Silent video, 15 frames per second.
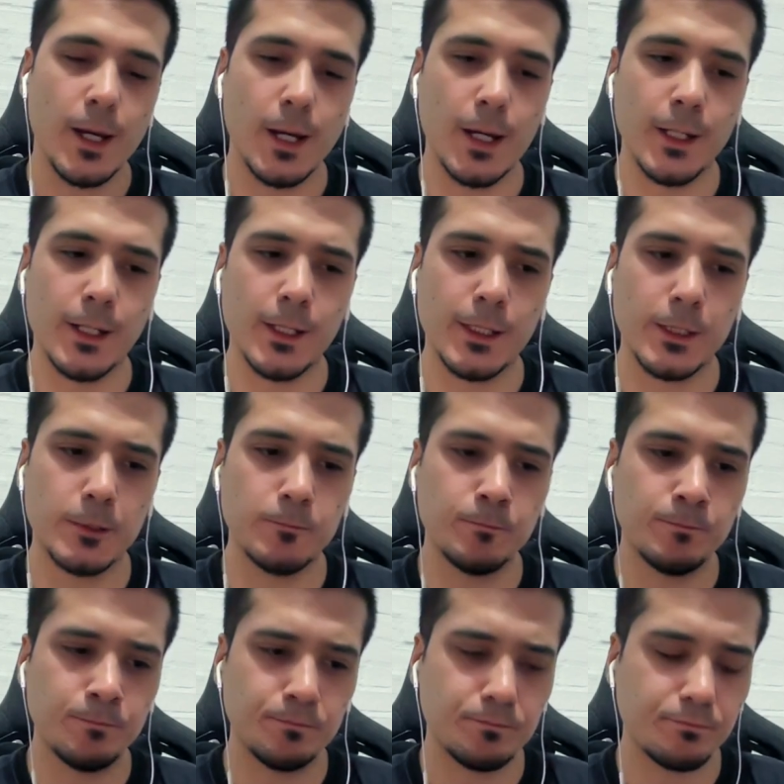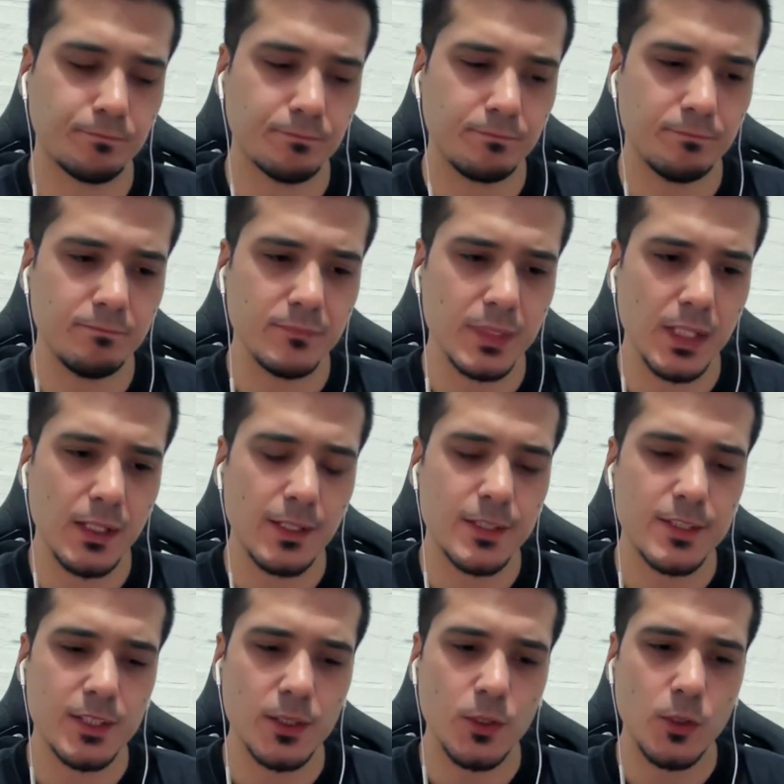Um,
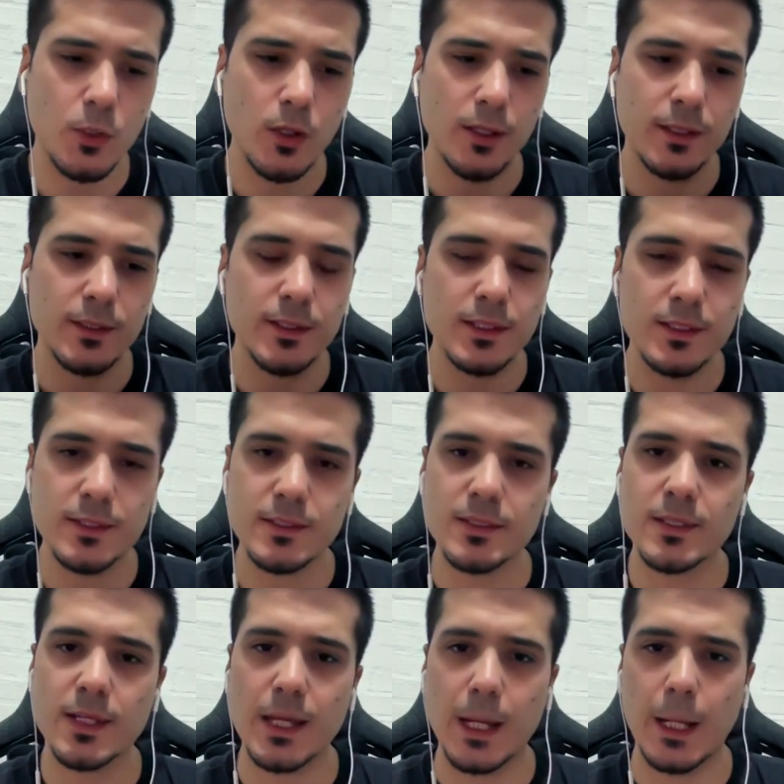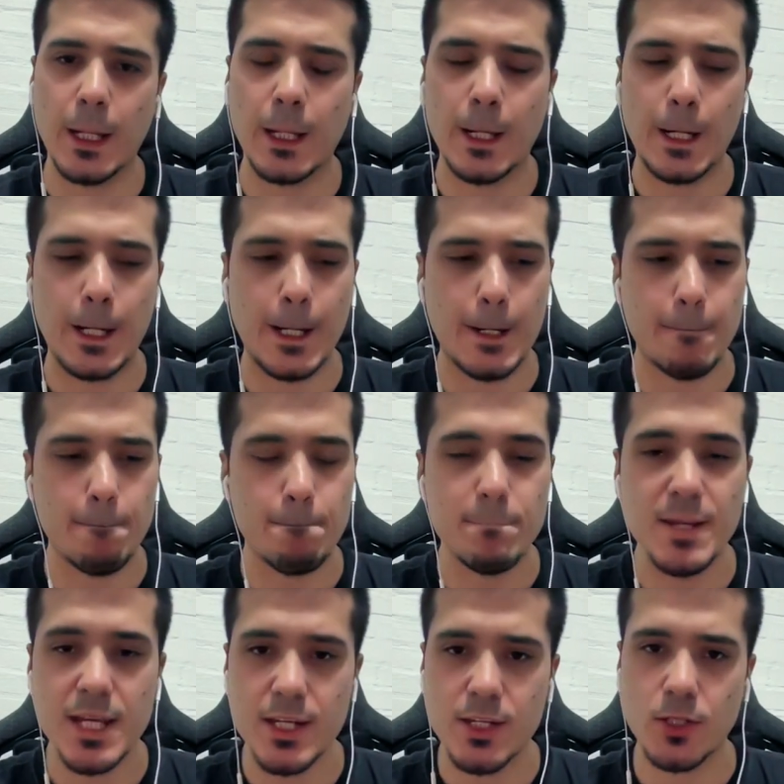so this
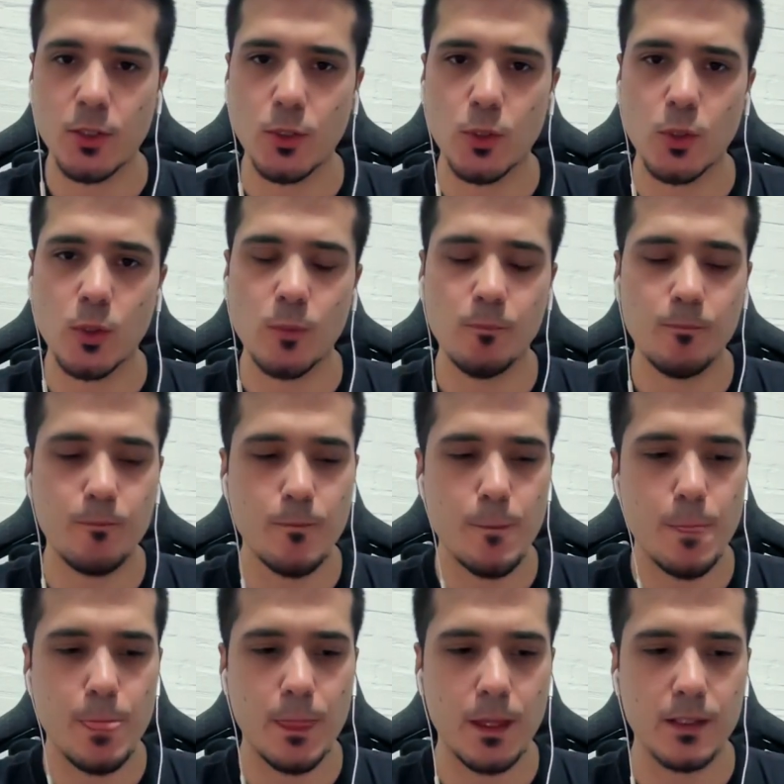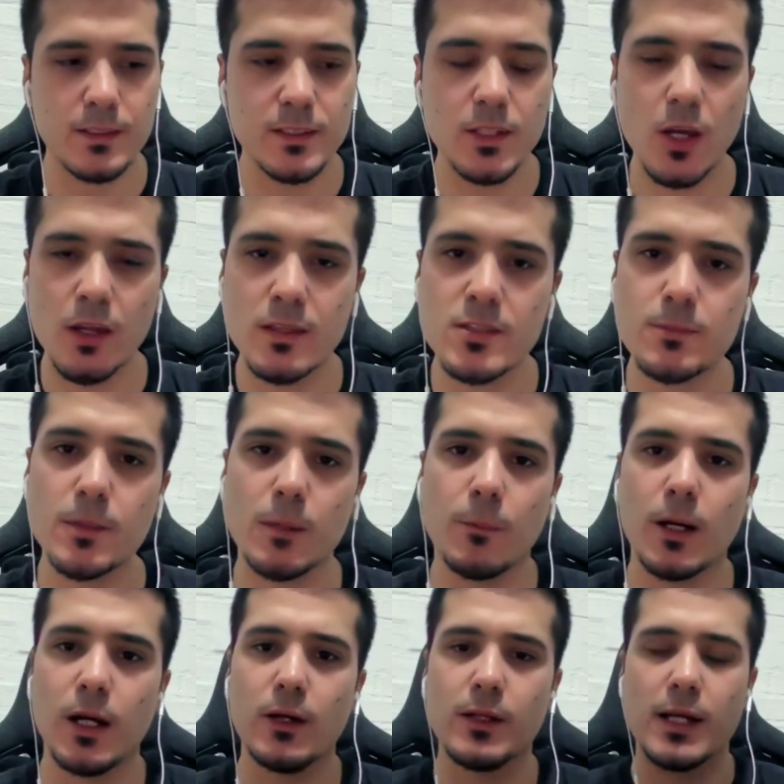video, it's going to be
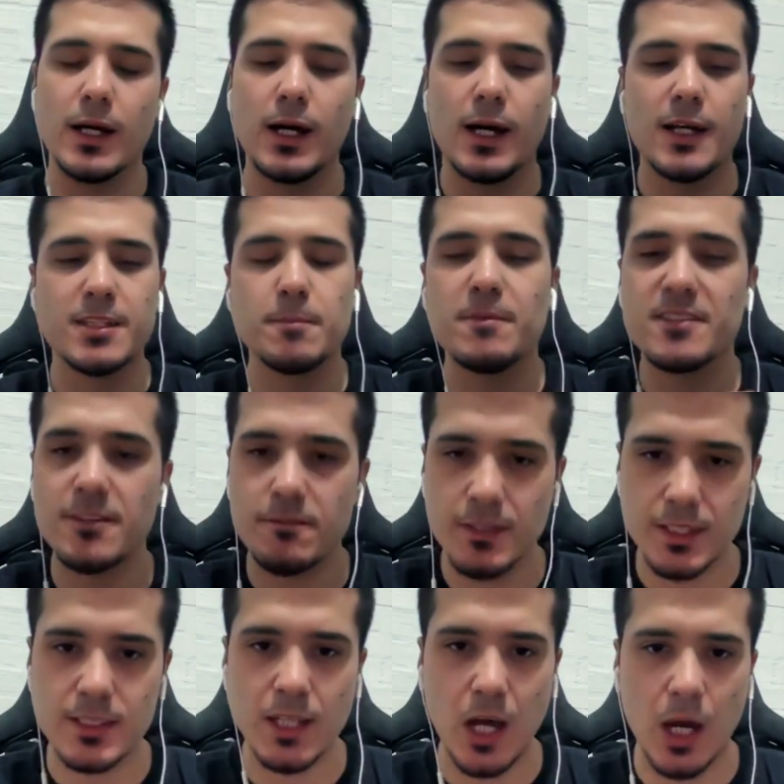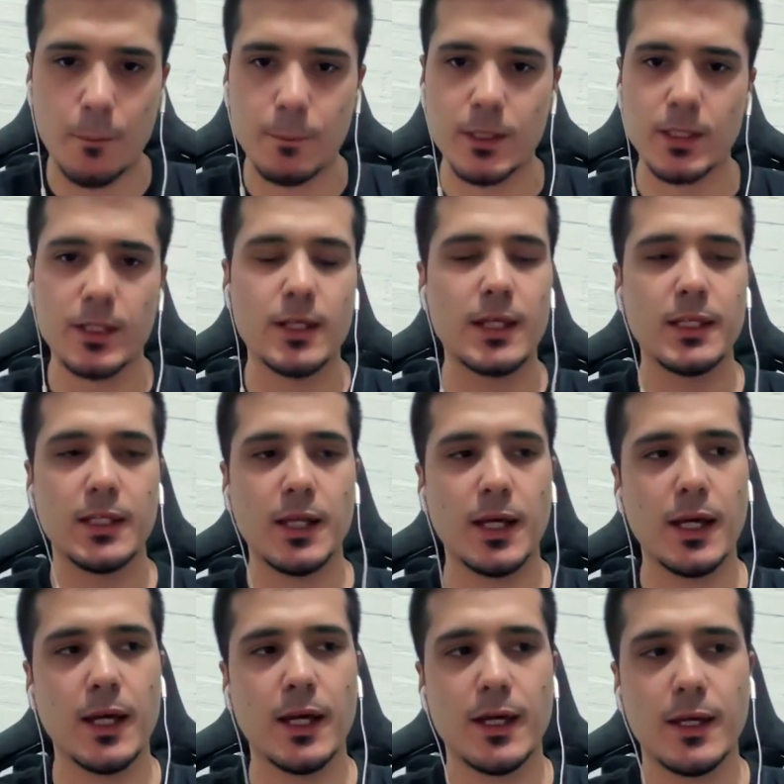about a specific topic
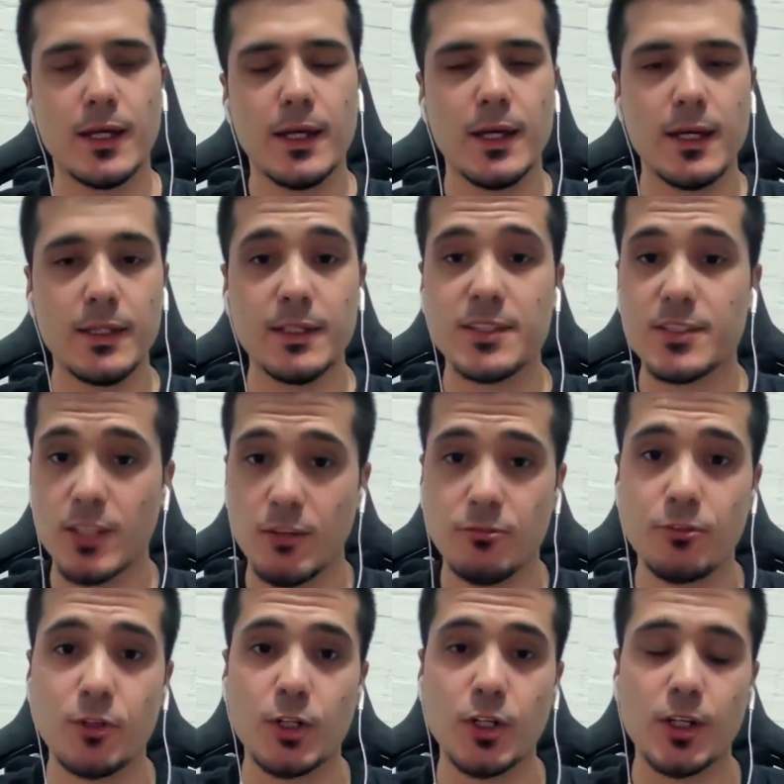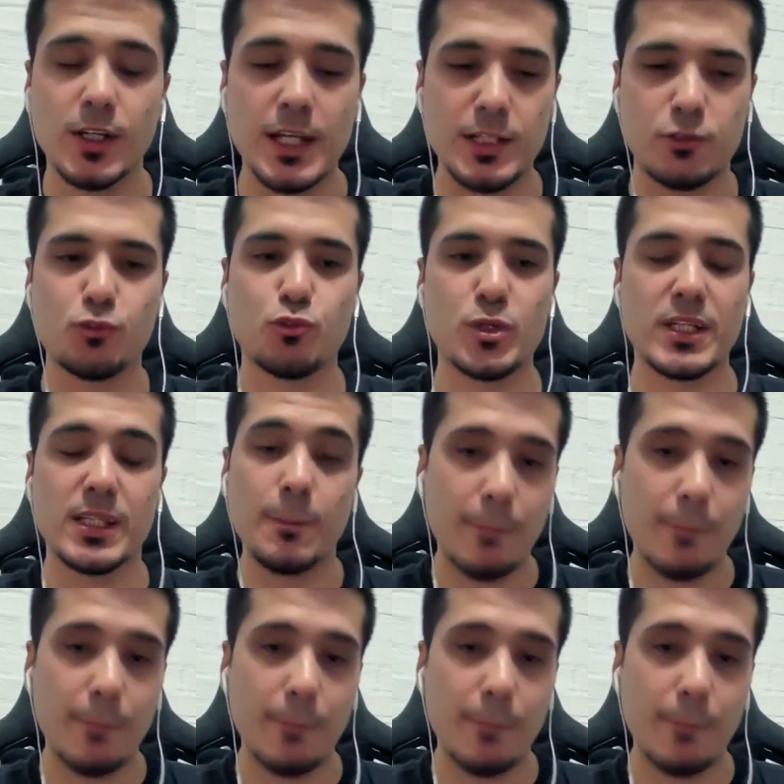in the software industry, in the